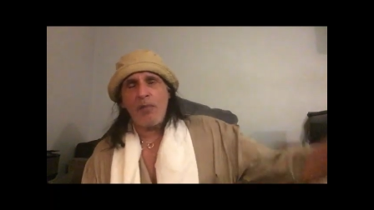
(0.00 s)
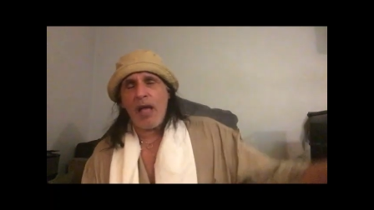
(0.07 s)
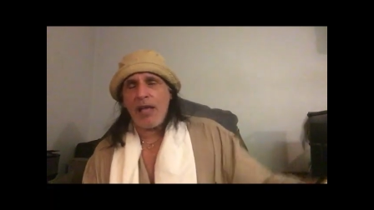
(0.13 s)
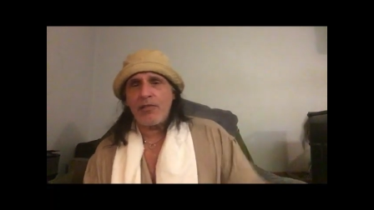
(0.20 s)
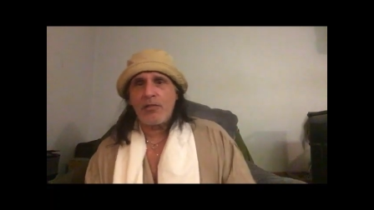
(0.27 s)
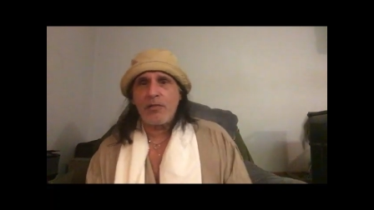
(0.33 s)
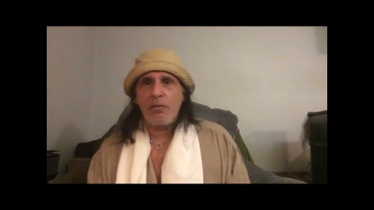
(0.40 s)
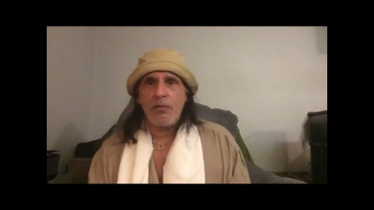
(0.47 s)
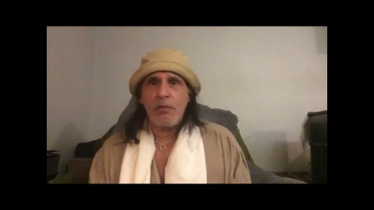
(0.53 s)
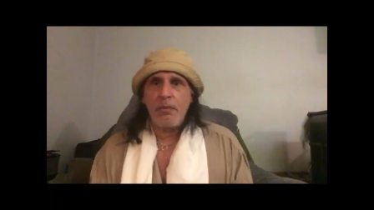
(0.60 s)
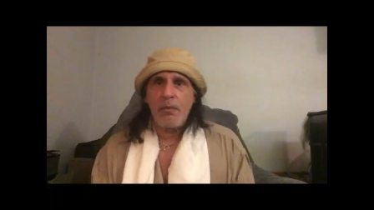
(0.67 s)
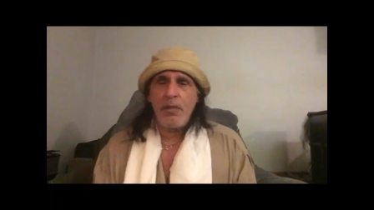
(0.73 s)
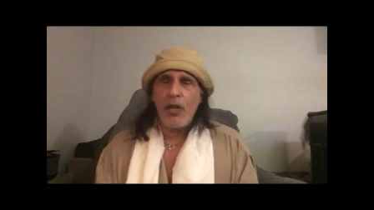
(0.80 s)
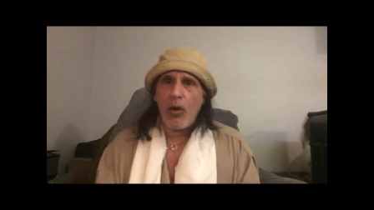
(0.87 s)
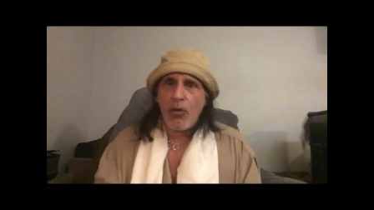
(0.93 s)
as
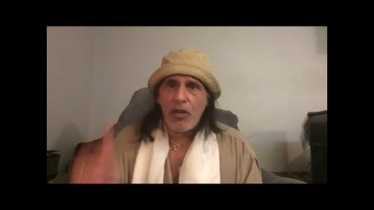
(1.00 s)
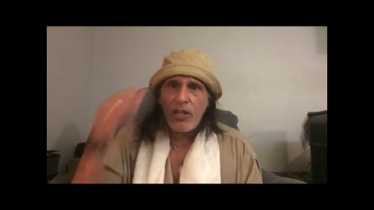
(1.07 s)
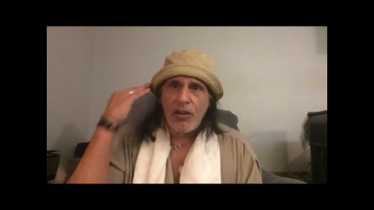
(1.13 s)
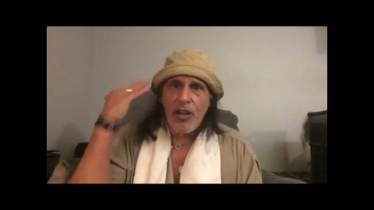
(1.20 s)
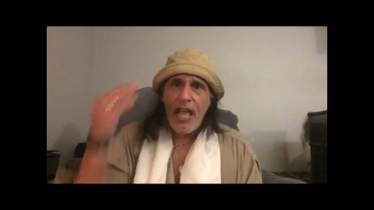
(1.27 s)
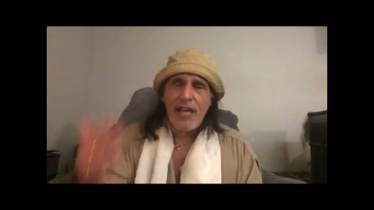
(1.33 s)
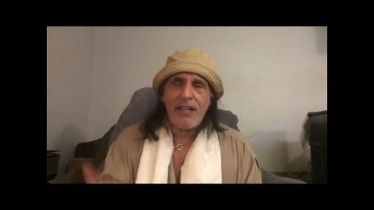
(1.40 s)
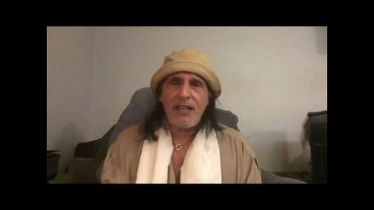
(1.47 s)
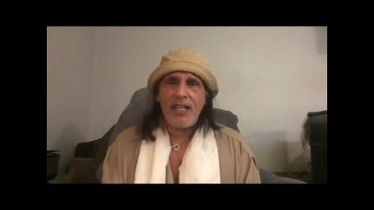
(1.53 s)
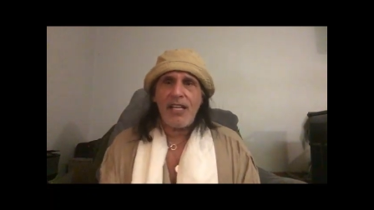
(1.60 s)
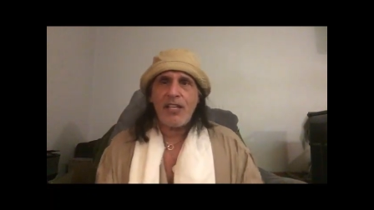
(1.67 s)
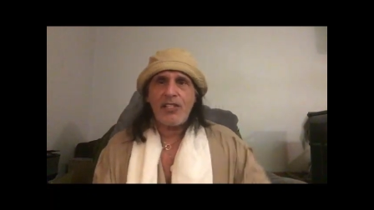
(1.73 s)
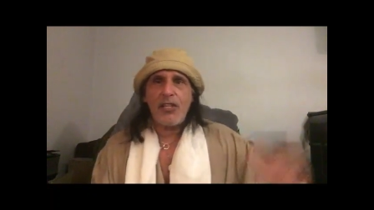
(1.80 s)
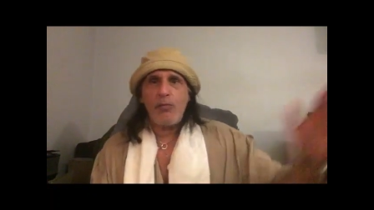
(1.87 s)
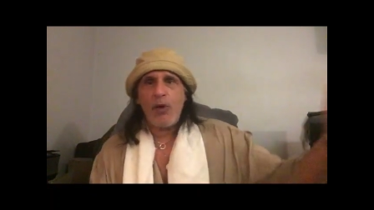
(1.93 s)
you know, clear-headedly
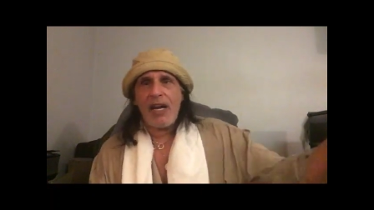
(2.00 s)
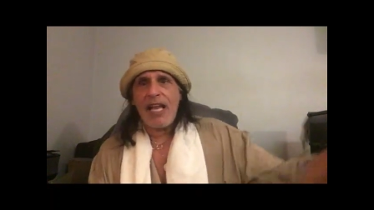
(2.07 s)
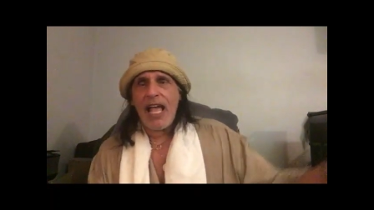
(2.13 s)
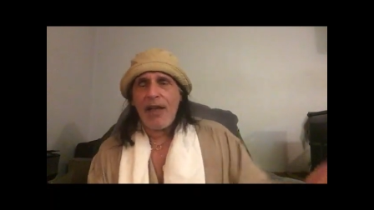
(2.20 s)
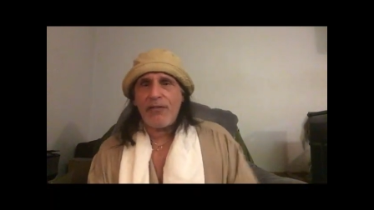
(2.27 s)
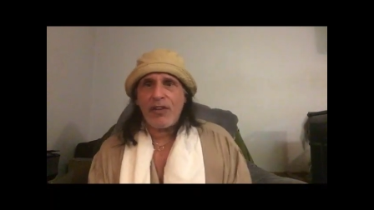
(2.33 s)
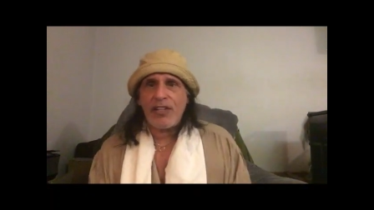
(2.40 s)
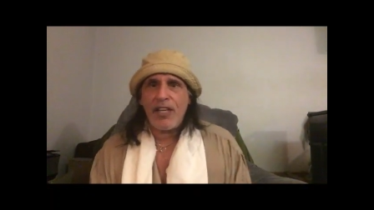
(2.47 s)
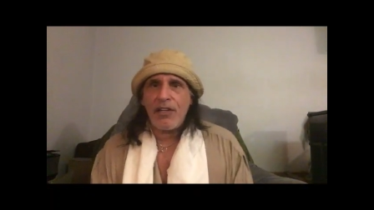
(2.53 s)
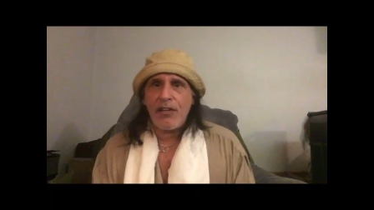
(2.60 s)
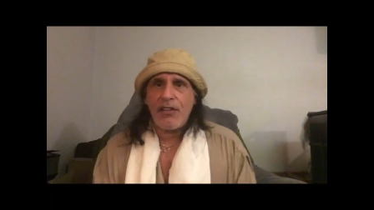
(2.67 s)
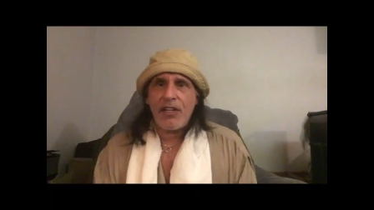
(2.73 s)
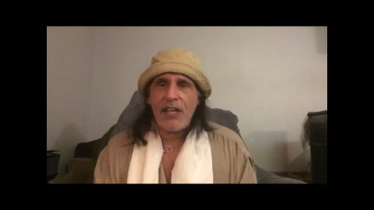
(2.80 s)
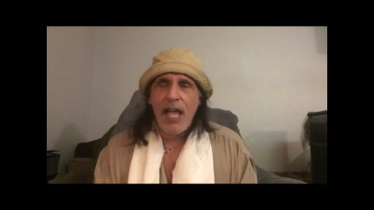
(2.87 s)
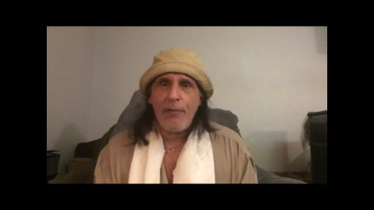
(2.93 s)
as he what he had for dinner
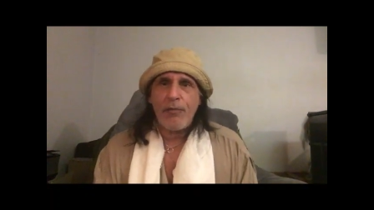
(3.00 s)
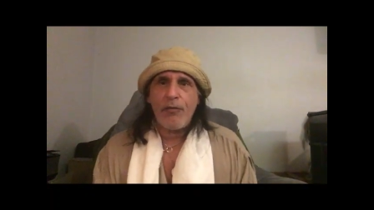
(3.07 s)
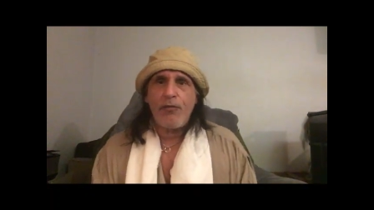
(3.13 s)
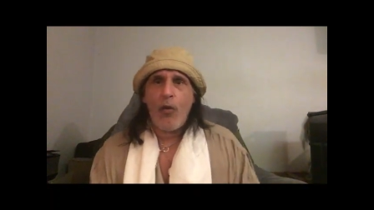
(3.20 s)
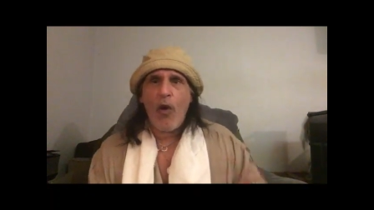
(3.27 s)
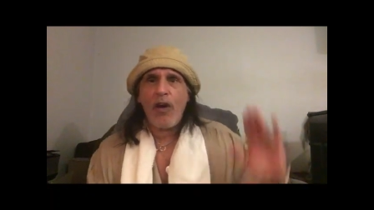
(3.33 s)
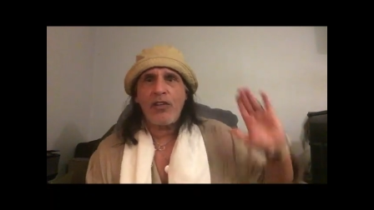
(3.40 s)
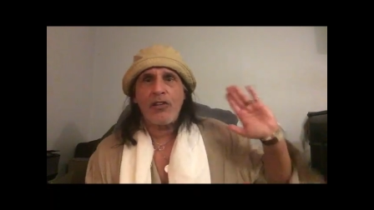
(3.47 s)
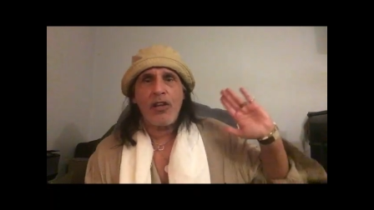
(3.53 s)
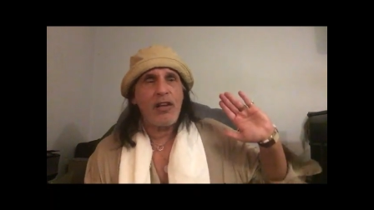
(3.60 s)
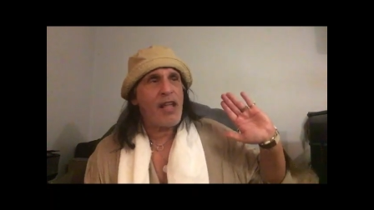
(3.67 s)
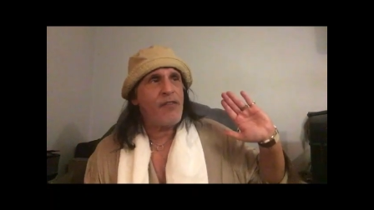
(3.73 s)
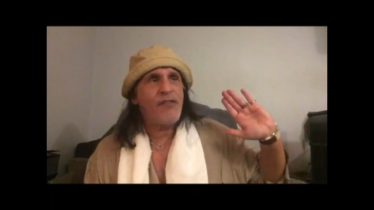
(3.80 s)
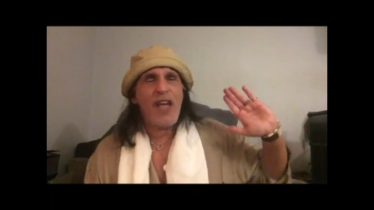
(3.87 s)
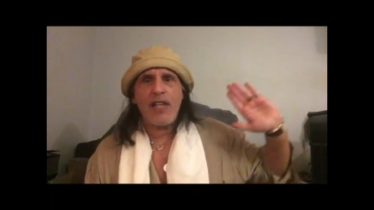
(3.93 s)
the night before
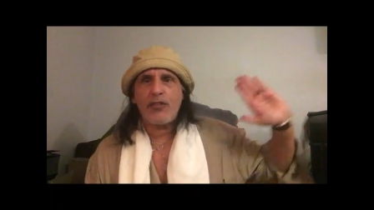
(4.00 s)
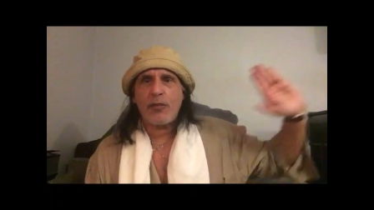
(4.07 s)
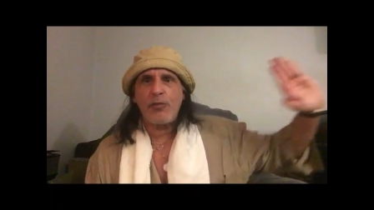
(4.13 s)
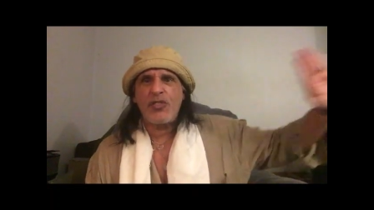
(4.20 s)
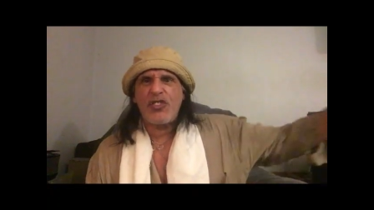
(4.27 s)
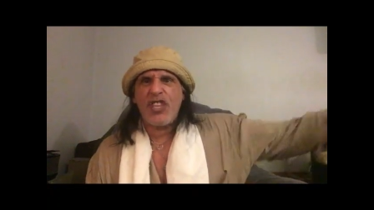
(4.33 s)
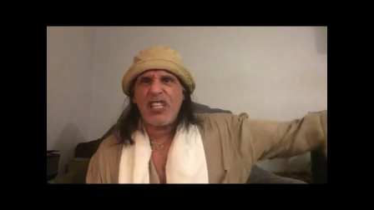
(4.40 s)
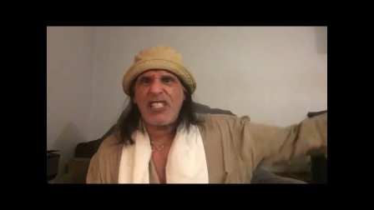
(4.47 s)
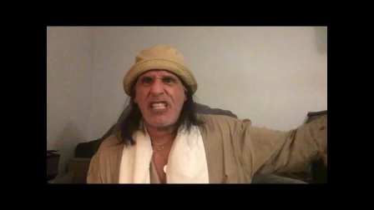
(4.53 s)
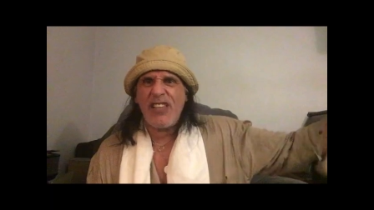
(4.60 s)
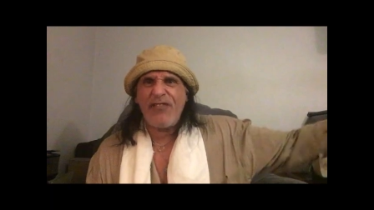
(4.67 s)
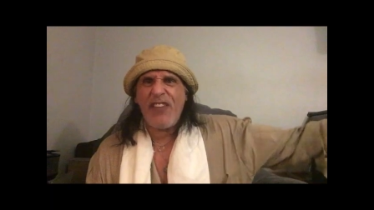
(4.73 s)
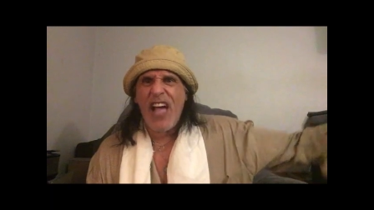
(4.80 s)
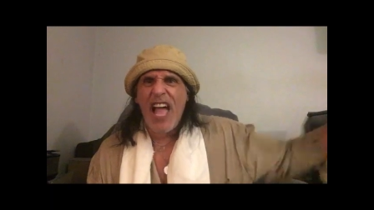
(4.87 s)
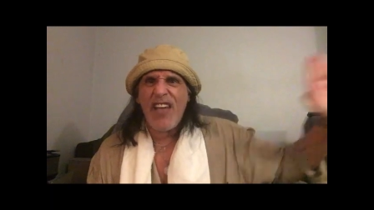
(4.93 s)
to events from
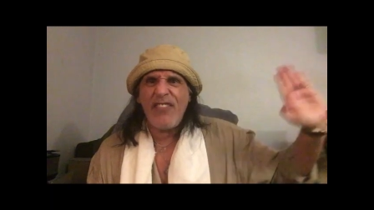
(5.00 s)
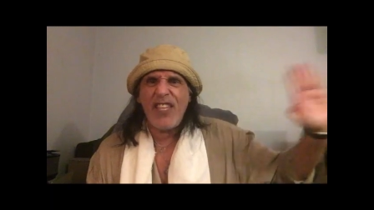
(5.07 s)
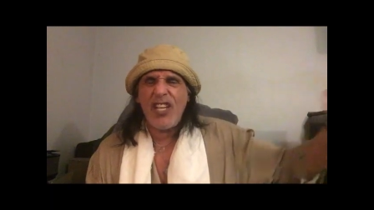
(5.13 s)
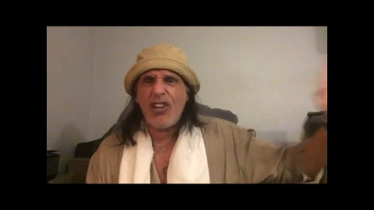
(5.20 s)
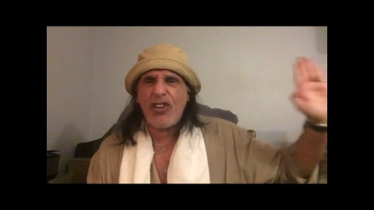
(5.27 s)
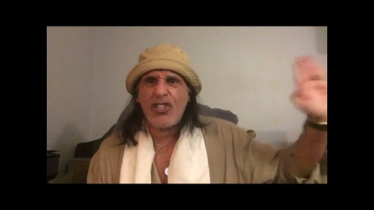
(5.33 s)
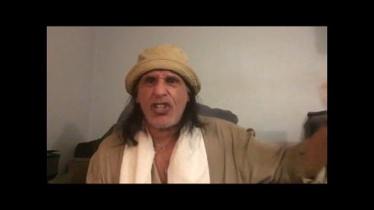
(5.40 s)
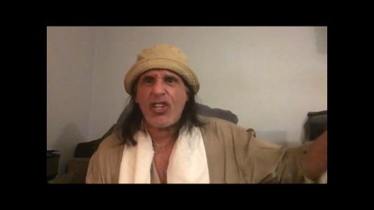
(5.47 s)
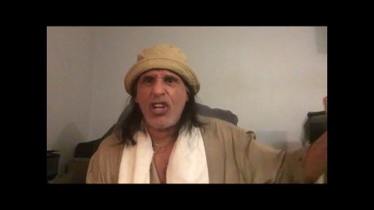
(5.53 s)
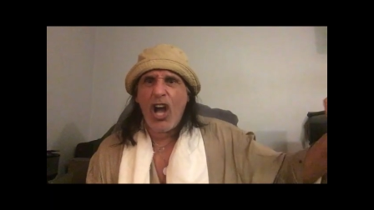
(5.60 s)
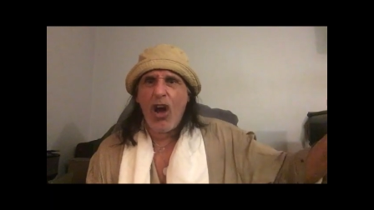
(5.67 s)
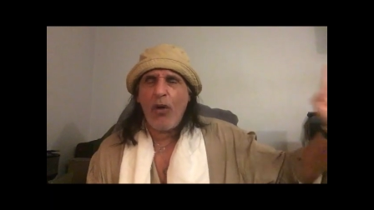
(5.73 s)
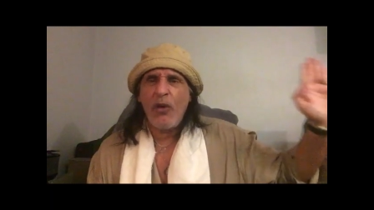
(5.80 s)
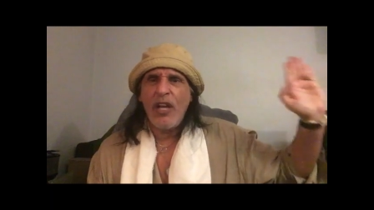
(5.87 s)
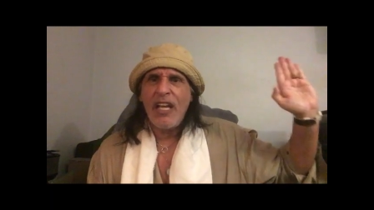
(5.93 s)
65 years
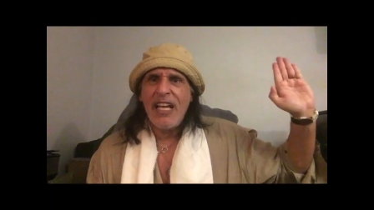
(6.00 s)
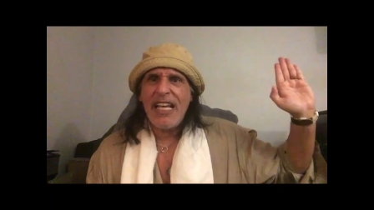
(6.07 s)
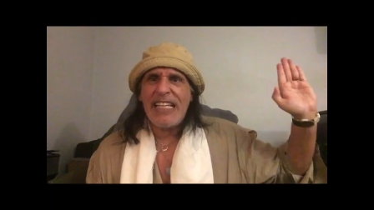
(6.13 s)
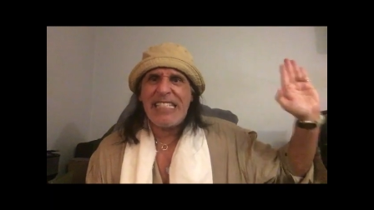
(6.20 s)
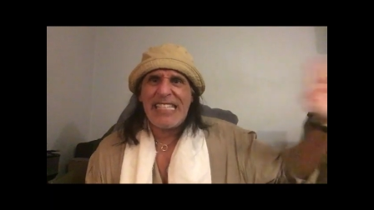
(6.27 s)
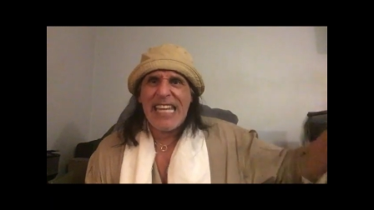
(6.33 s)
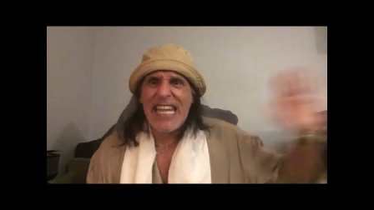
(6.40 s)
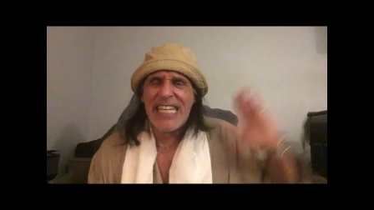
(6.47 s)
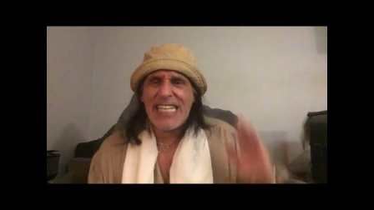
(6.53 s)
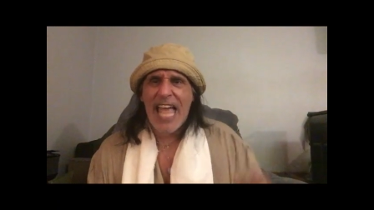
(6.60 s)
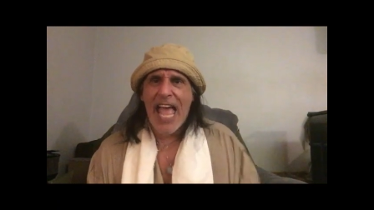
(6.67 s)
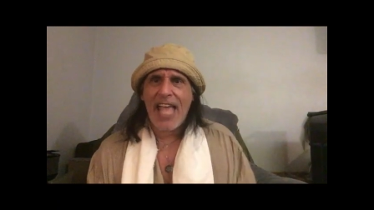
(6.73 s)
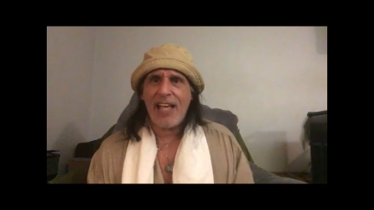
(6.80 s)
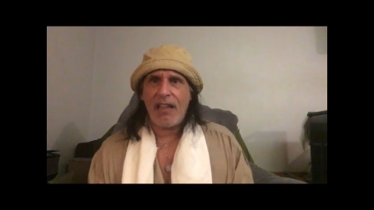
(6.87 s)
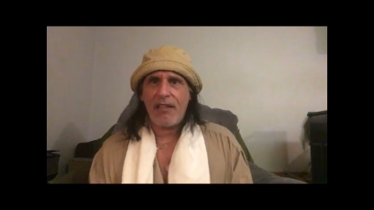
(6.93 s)
ago in
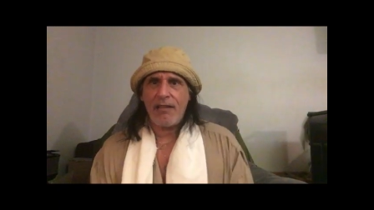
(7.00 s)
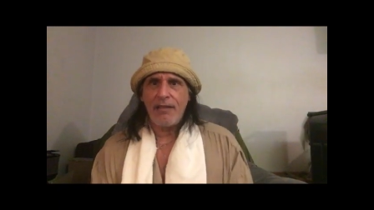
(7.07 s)
detail.